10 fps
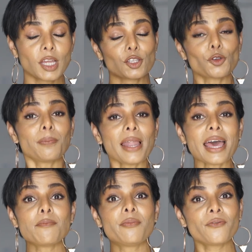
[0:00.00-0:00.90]
So
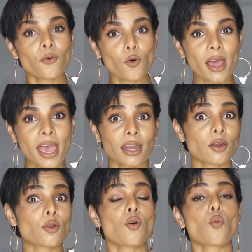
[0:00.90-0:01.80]
plan
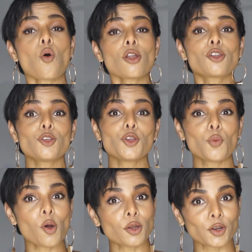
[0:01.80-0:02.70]
beforehand. What do you
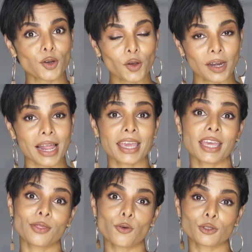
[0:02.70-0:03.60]
want to look like
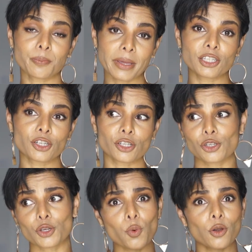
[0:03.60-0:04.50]
in those pictures?
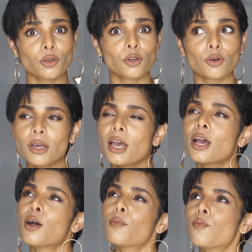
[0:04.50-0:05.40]
Do you want to look
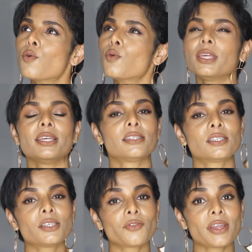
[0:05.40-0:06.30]
moody,
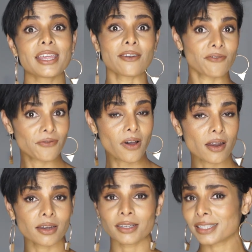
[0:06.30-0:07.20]
serene,
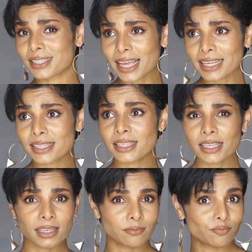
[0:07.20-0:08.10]
fun,
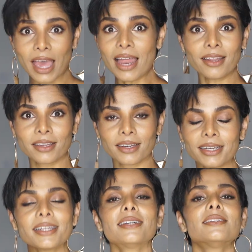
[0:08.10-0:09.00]
sexy,
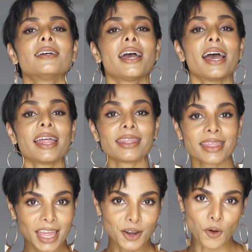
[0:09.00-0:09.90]
elegant? And
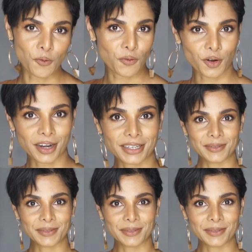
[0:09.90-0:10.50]
then go for it.